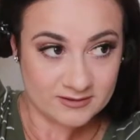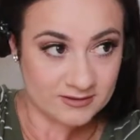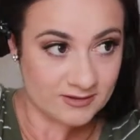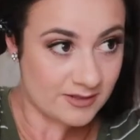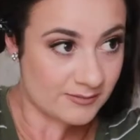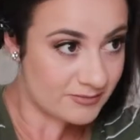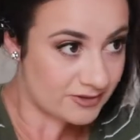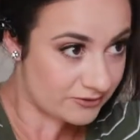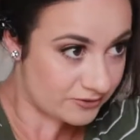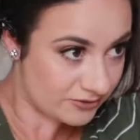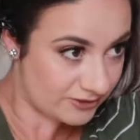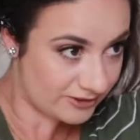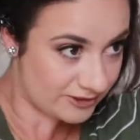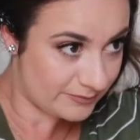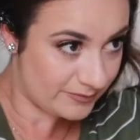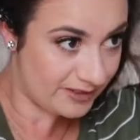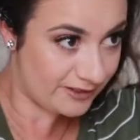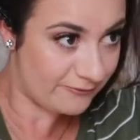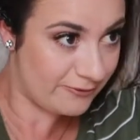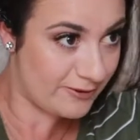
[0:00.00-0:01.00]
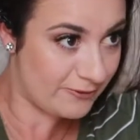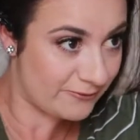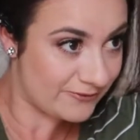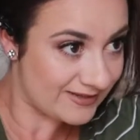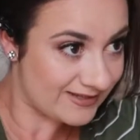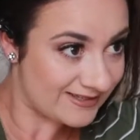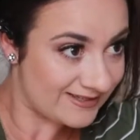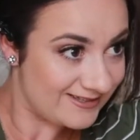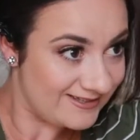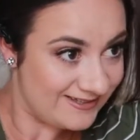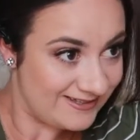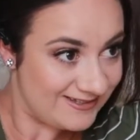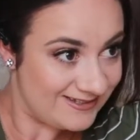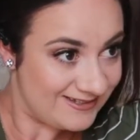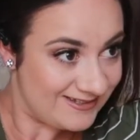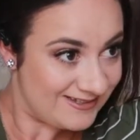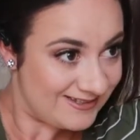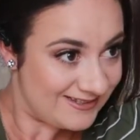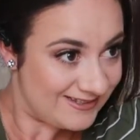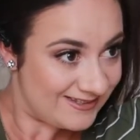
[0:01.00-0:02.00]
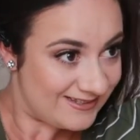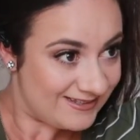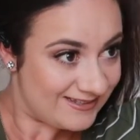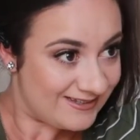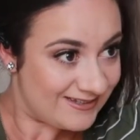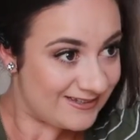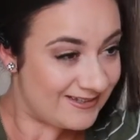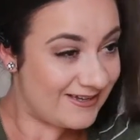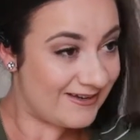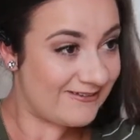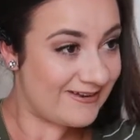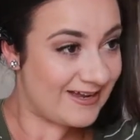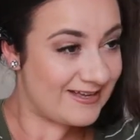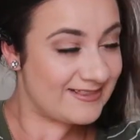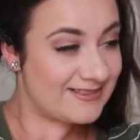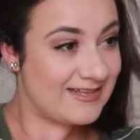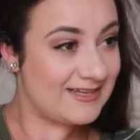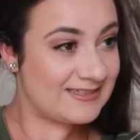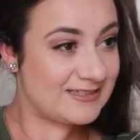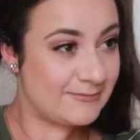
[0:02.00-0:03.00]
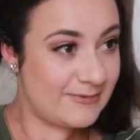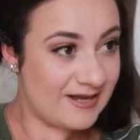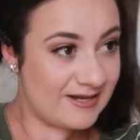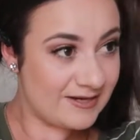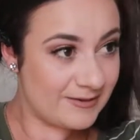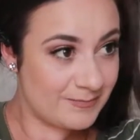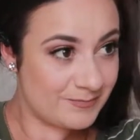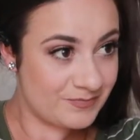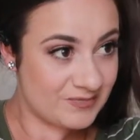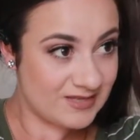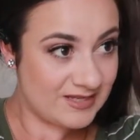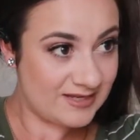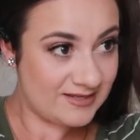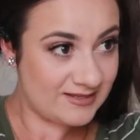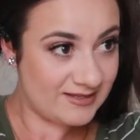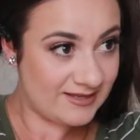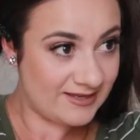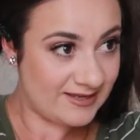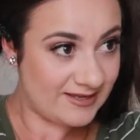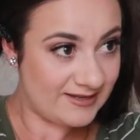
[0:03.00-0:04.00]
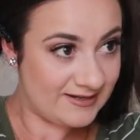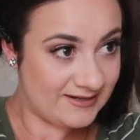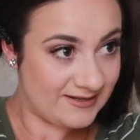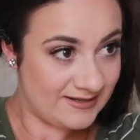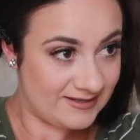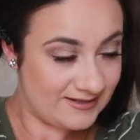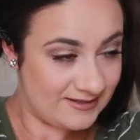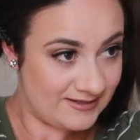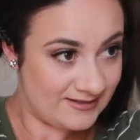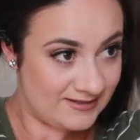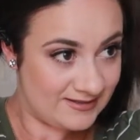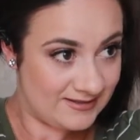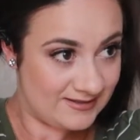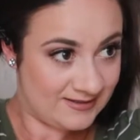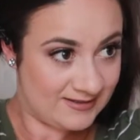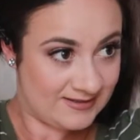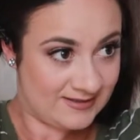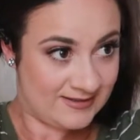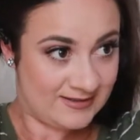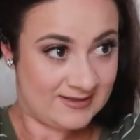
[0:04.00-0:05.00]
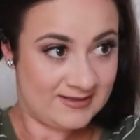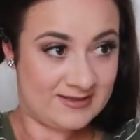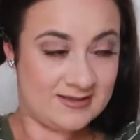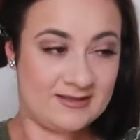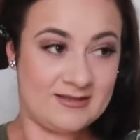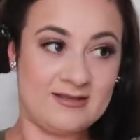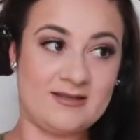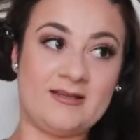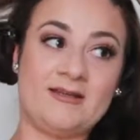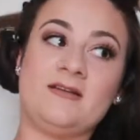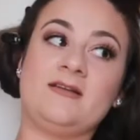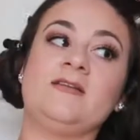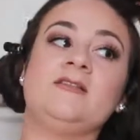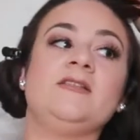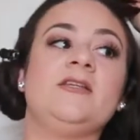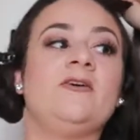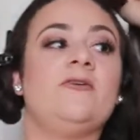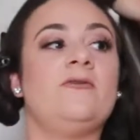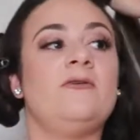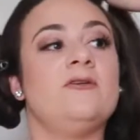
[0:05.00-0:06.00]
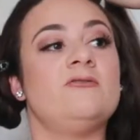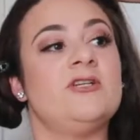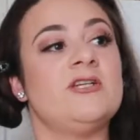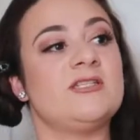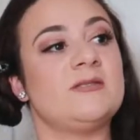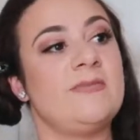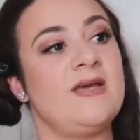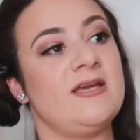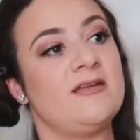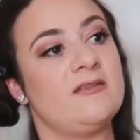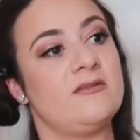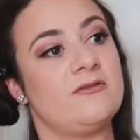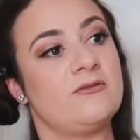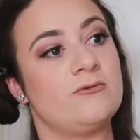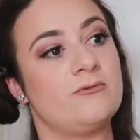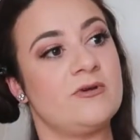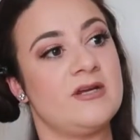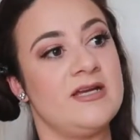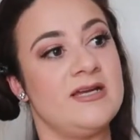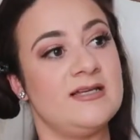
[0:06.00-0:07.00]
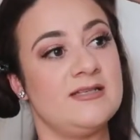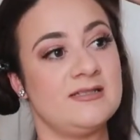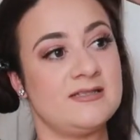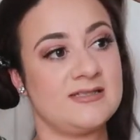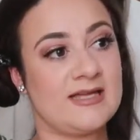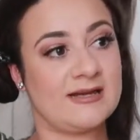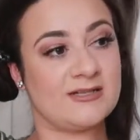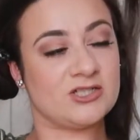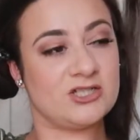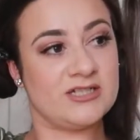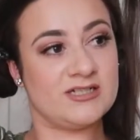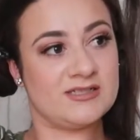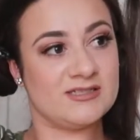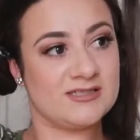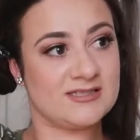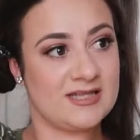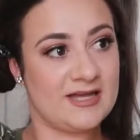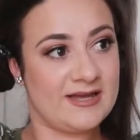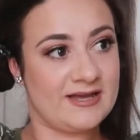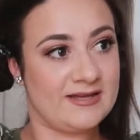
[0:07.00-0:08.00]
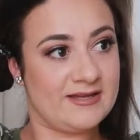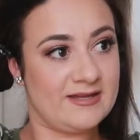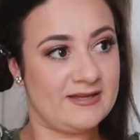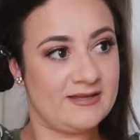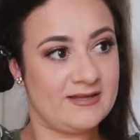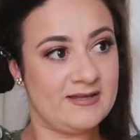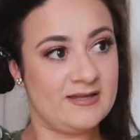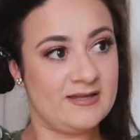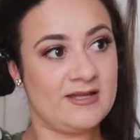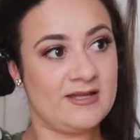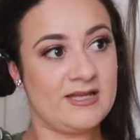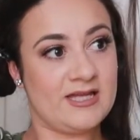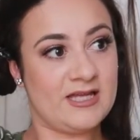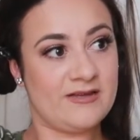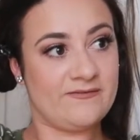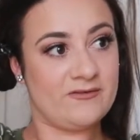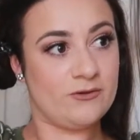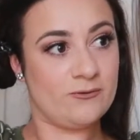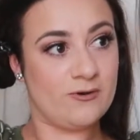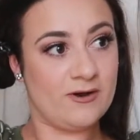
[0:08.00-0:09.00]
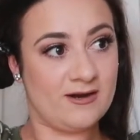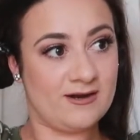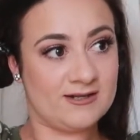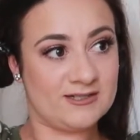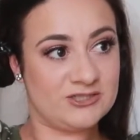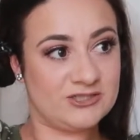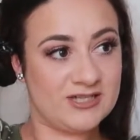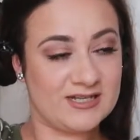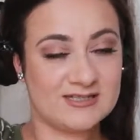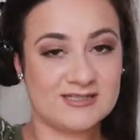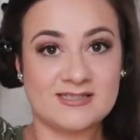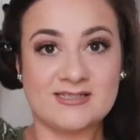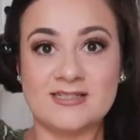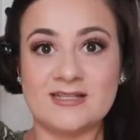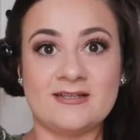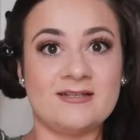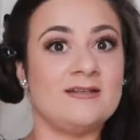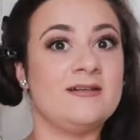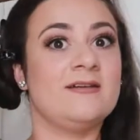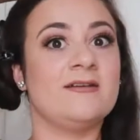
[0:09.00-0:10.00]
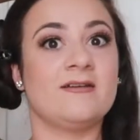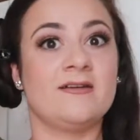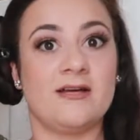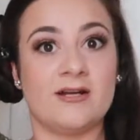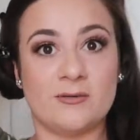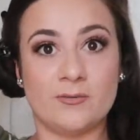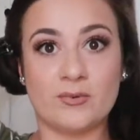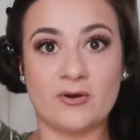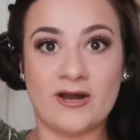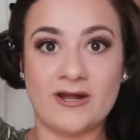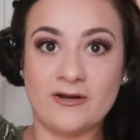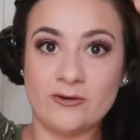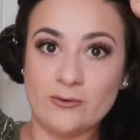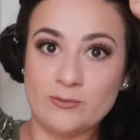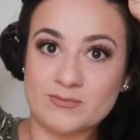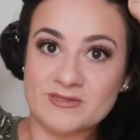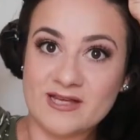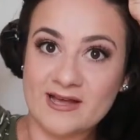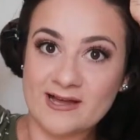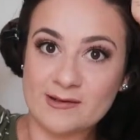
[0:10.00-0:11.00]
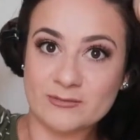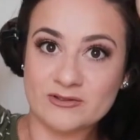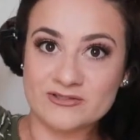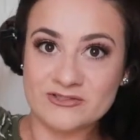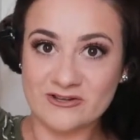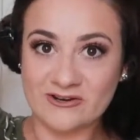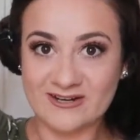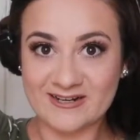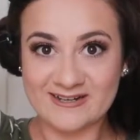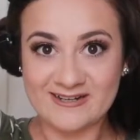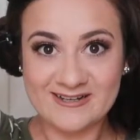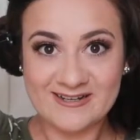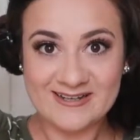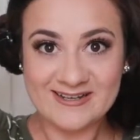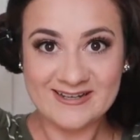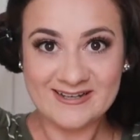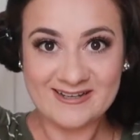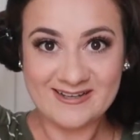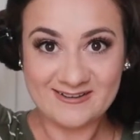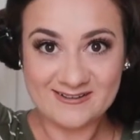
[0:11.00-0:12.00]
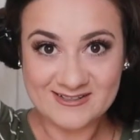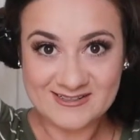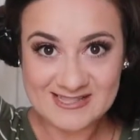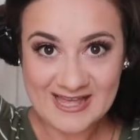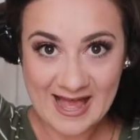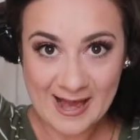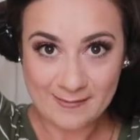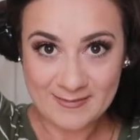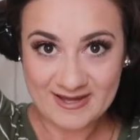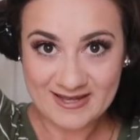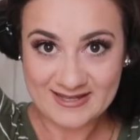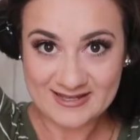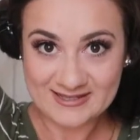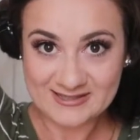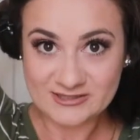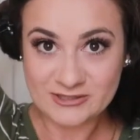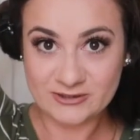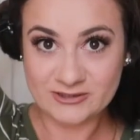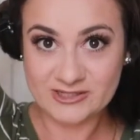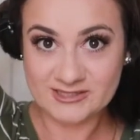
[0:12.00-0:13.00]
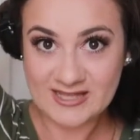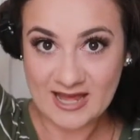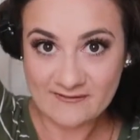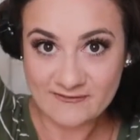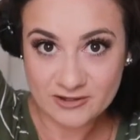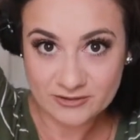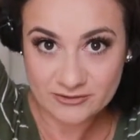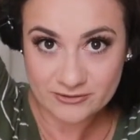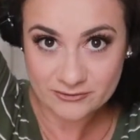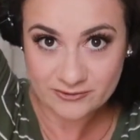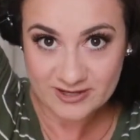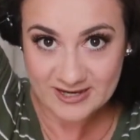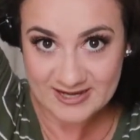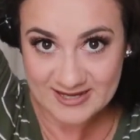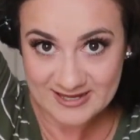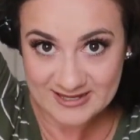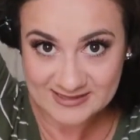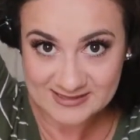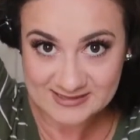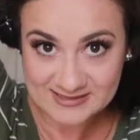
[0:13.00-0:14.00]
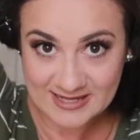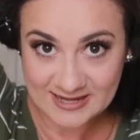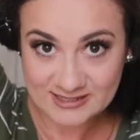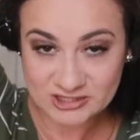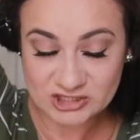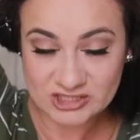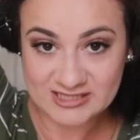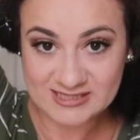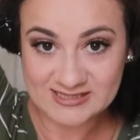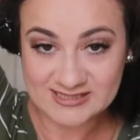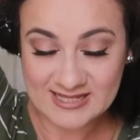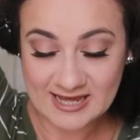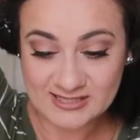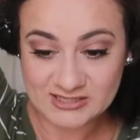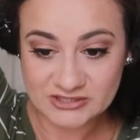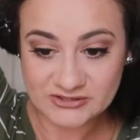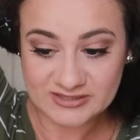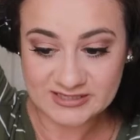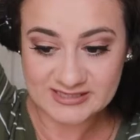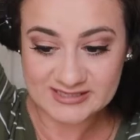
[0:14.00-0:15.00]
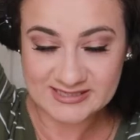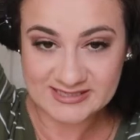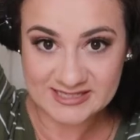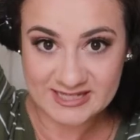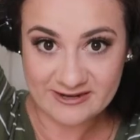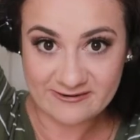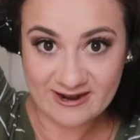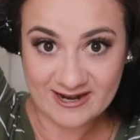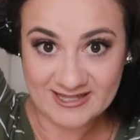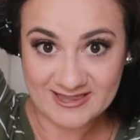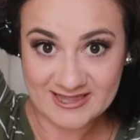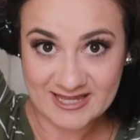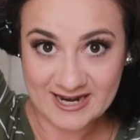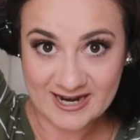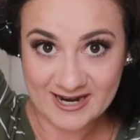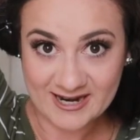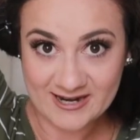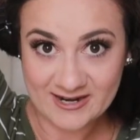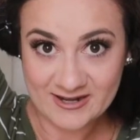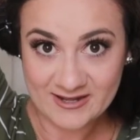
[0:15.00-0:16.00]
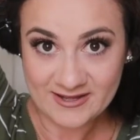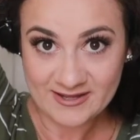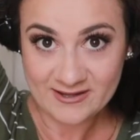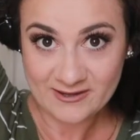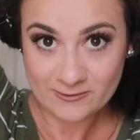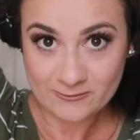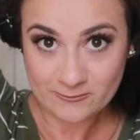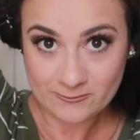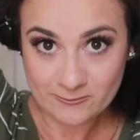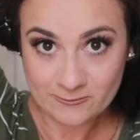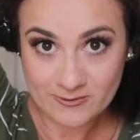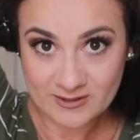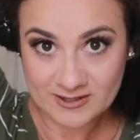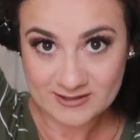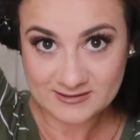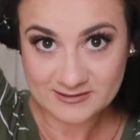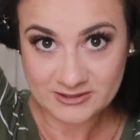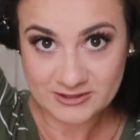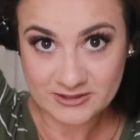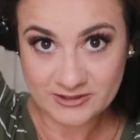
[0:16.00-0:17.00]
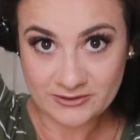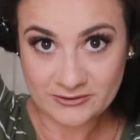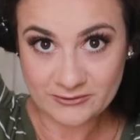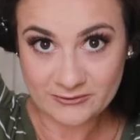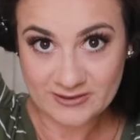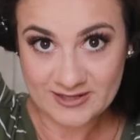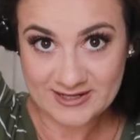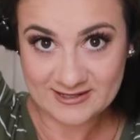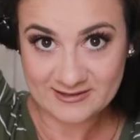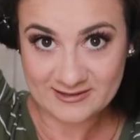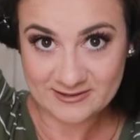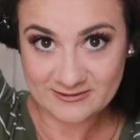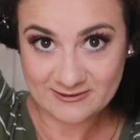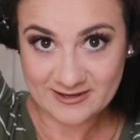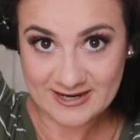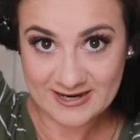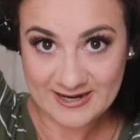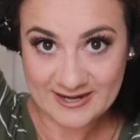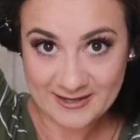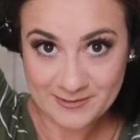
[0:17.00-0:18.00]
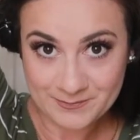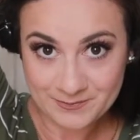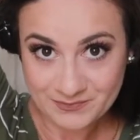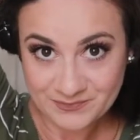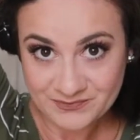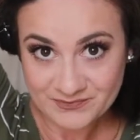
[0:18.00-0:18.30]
I'm gonna look in the mirror real quick. Okay, that's better. And then, so you just make the three sections, like if you are just gonna braid. Oops, I almost started. Oh, it's habit. So you just have your three sections, as you can see right there. 1, 2, and 3.